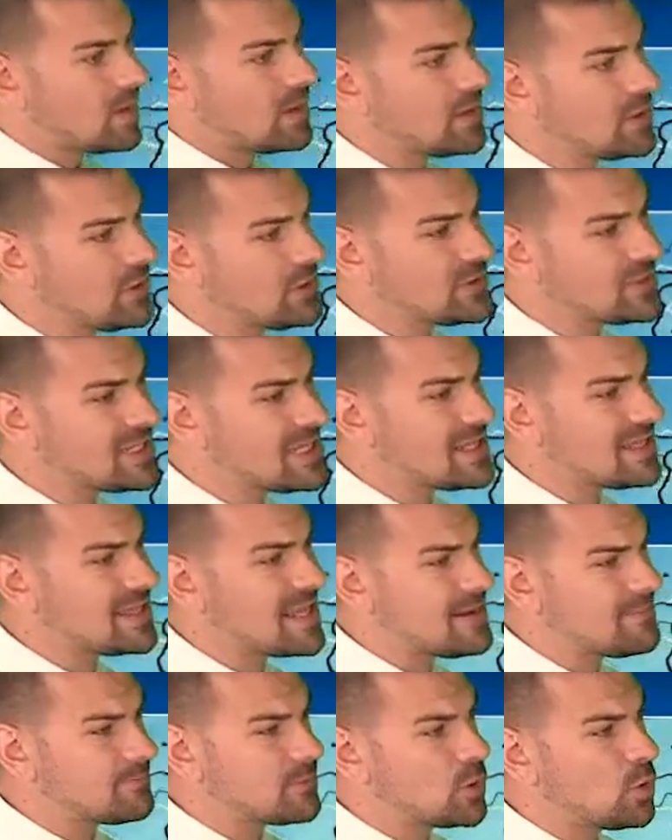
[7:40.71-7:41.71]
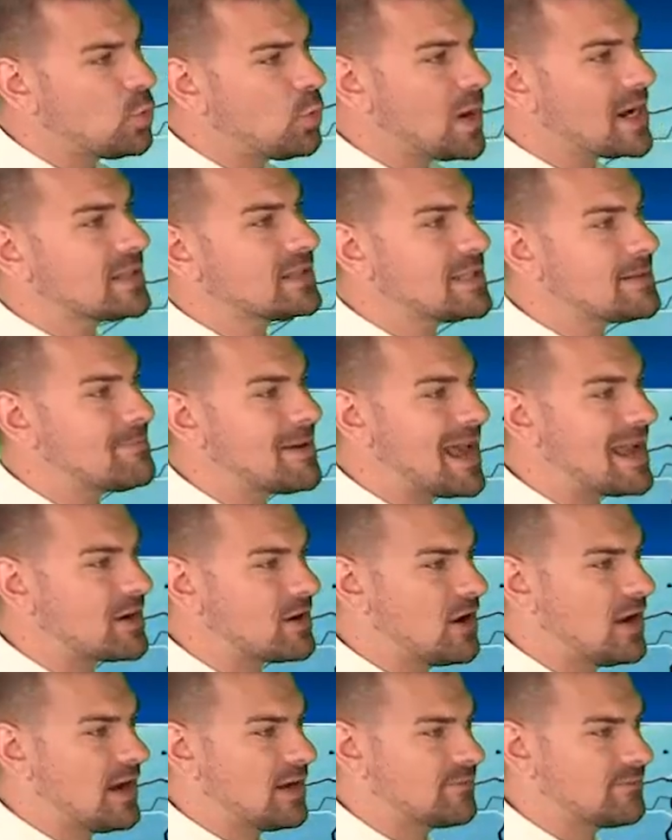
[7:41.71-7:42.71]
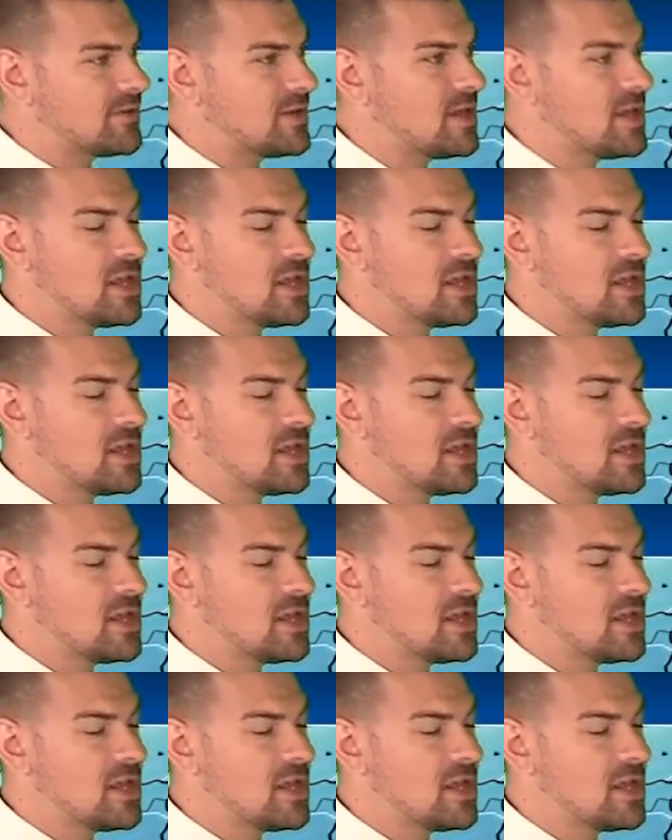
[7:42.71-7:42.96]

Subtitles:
you'll see that they quickly back off.